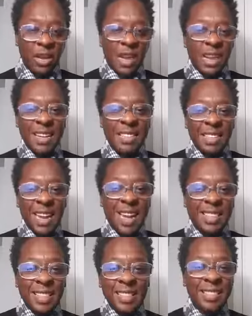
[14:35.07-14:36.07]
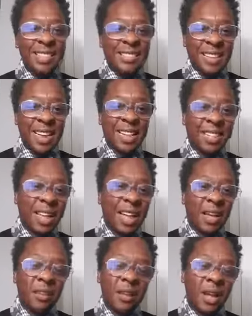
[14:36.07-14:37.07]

He said this. He said that.